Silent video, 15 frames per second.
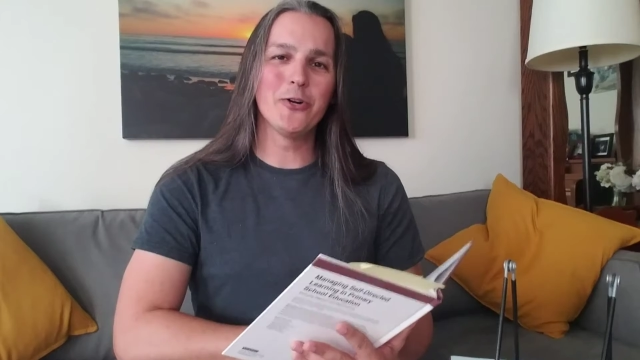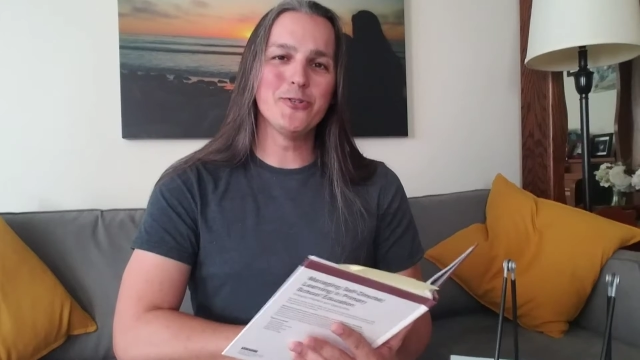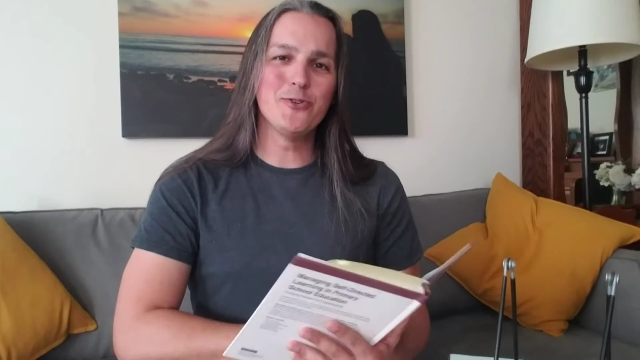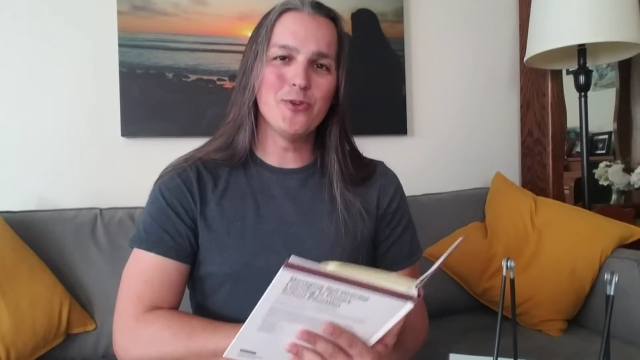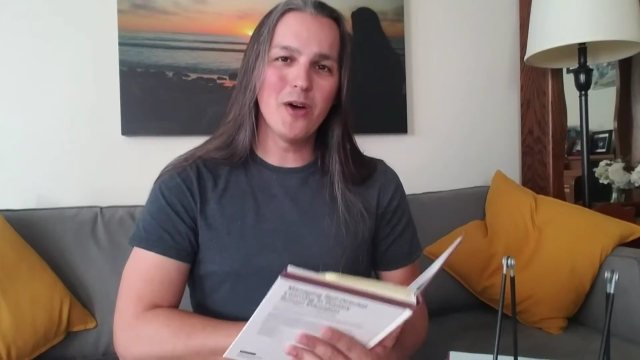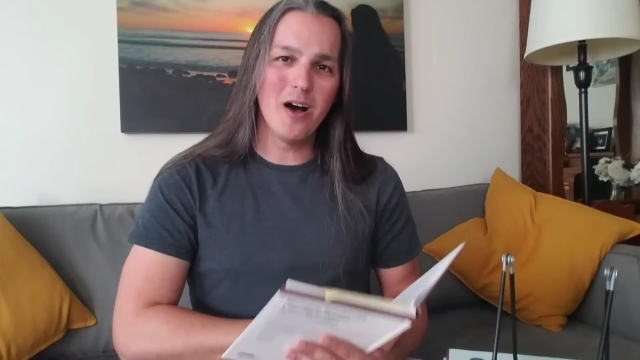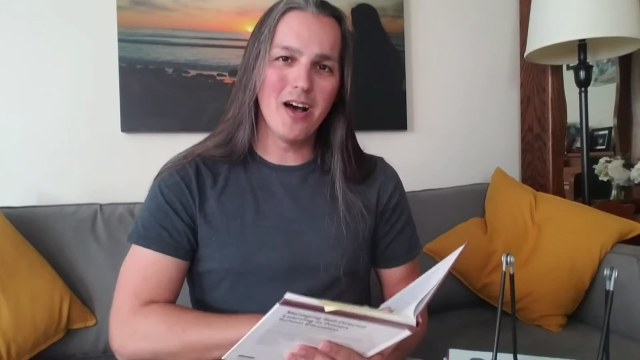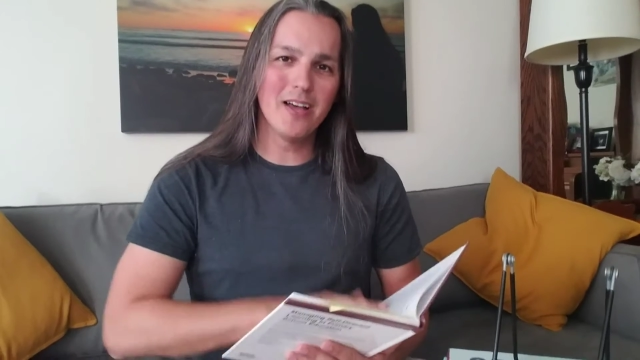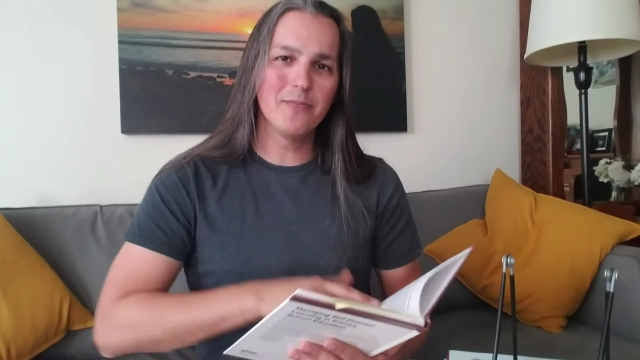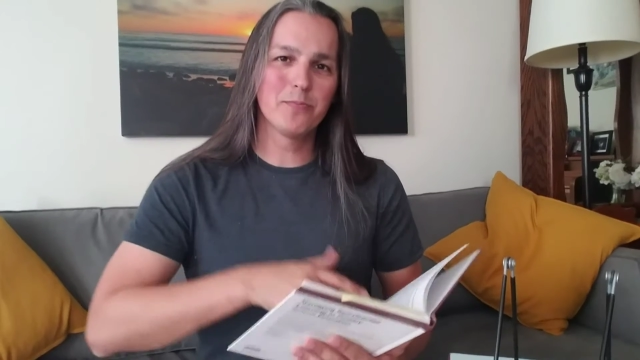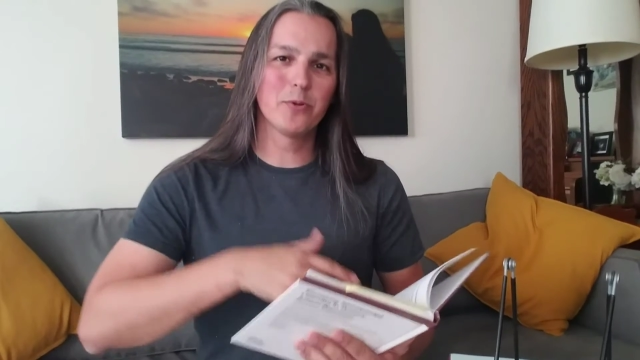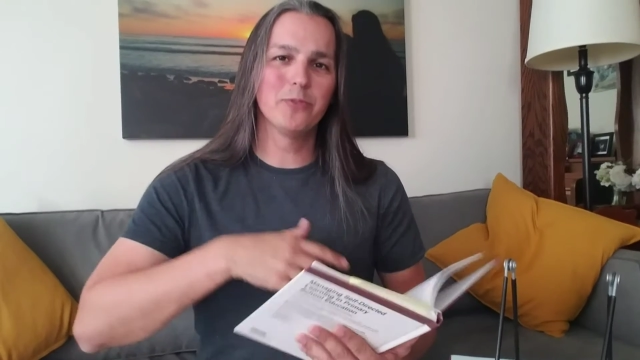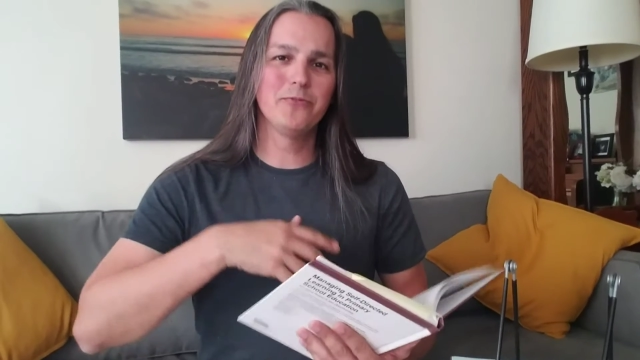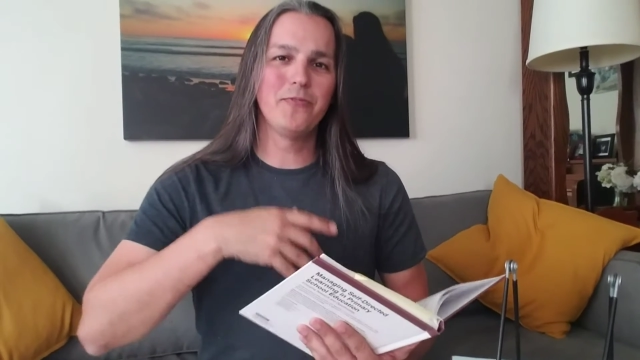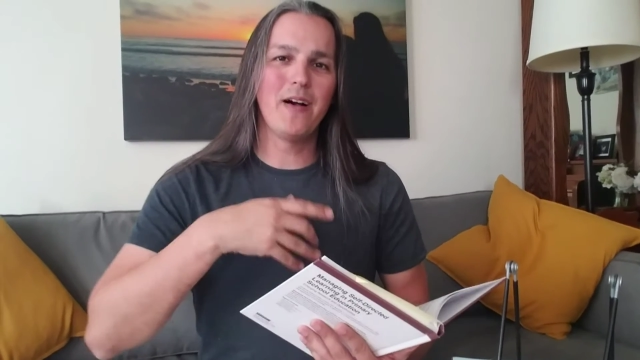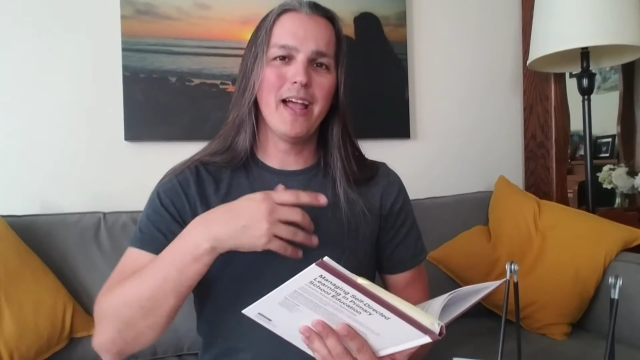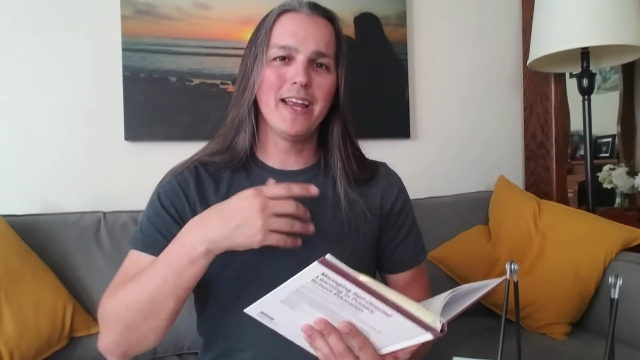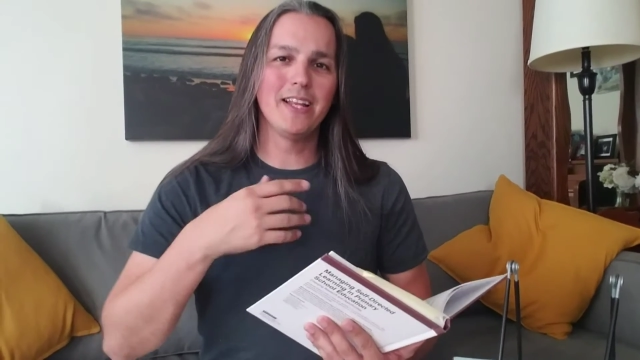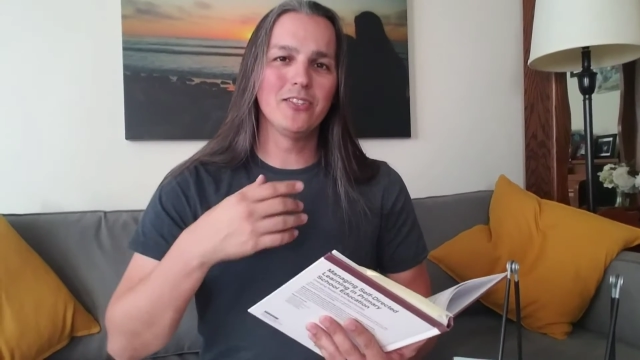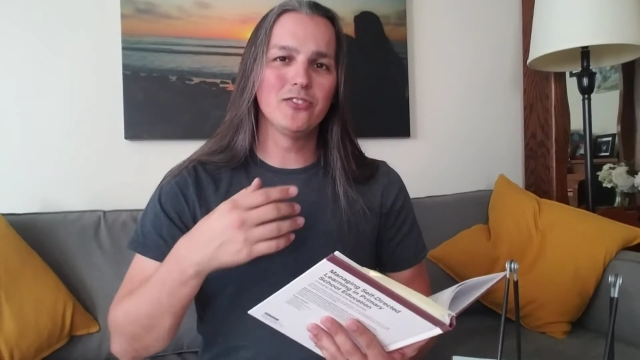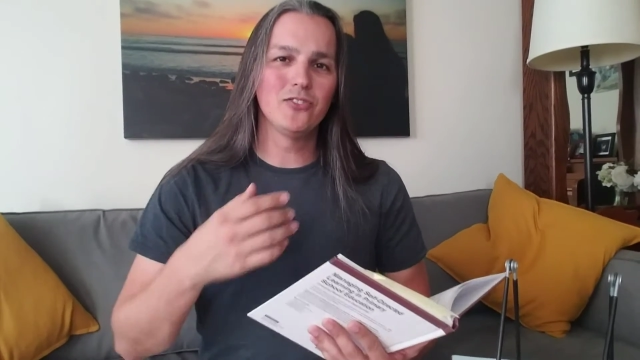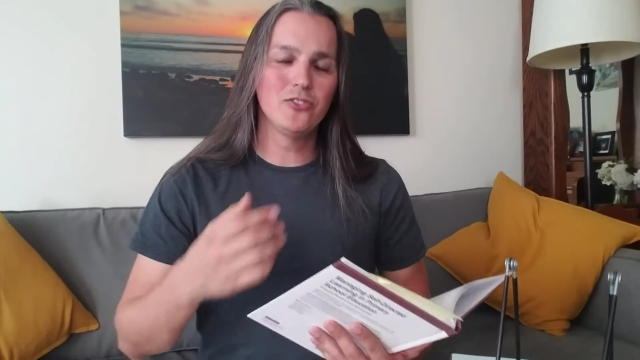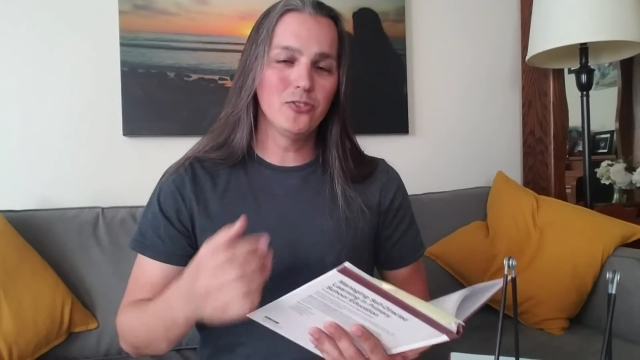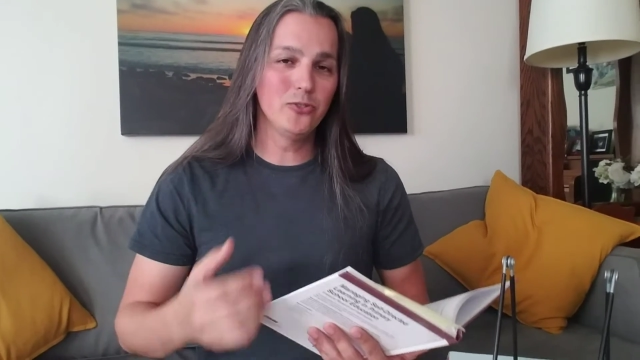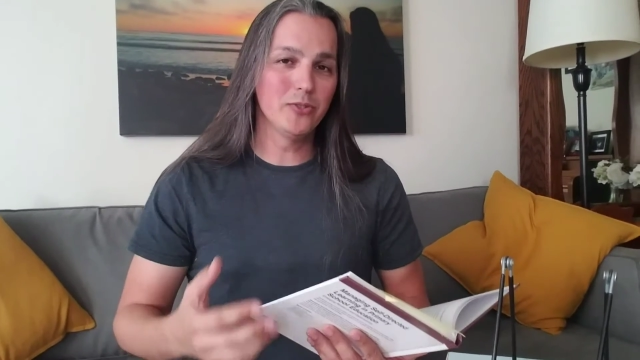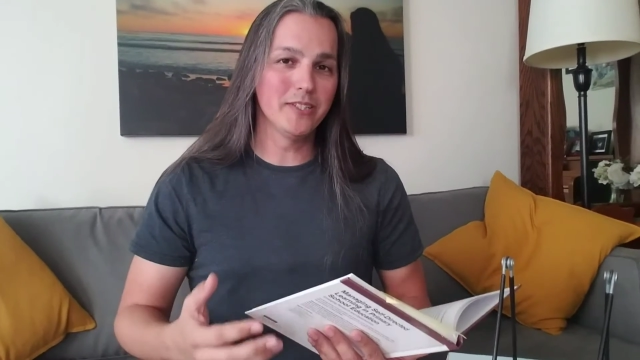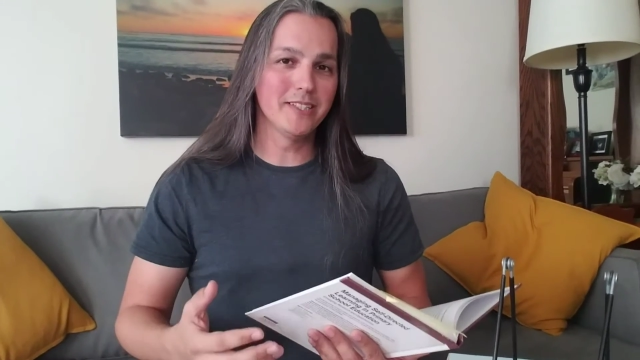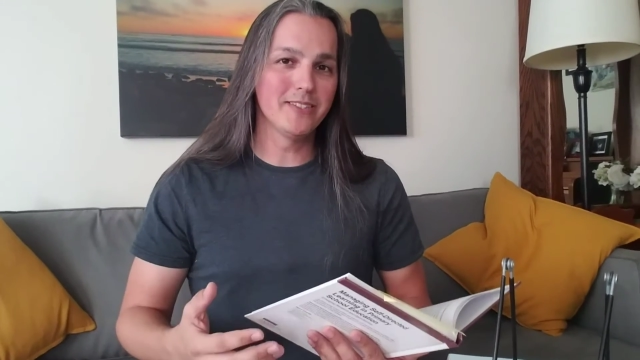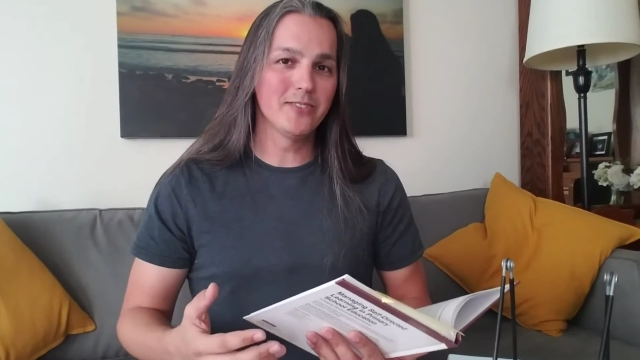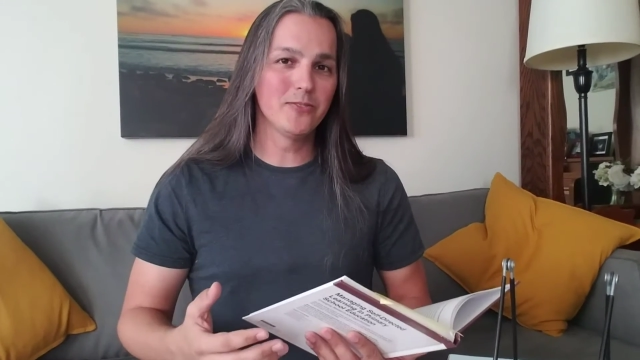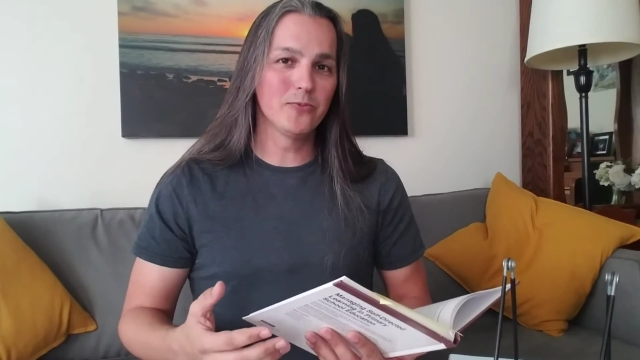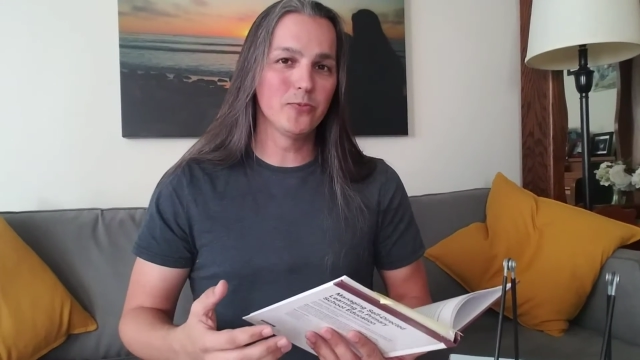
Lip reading: not providing students